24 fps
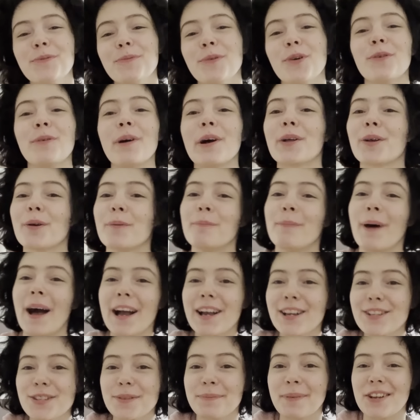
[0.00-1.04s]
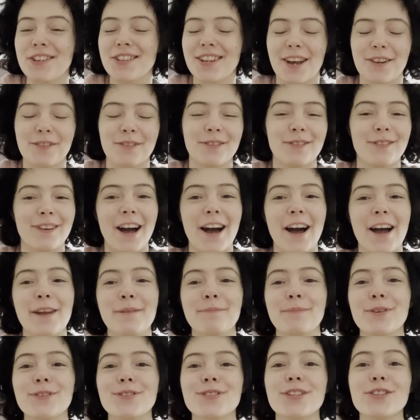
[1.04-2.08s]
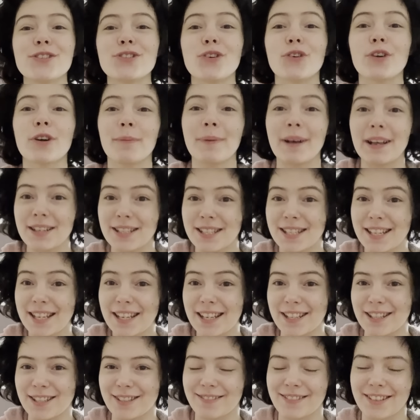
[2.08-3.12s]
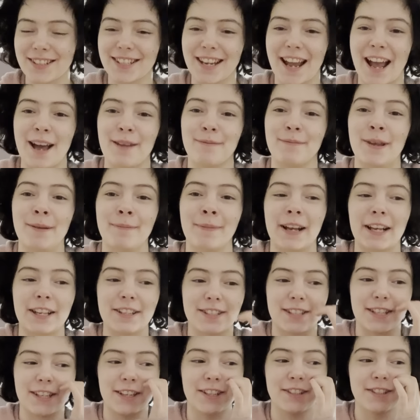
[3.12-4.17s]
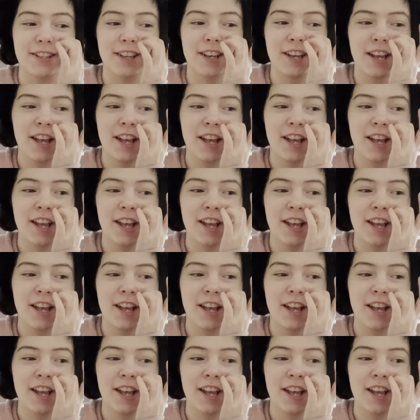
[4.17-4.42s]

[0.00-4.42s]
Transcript: or welcome back to my channel where I mostly talk about zines, which are handmade magazines.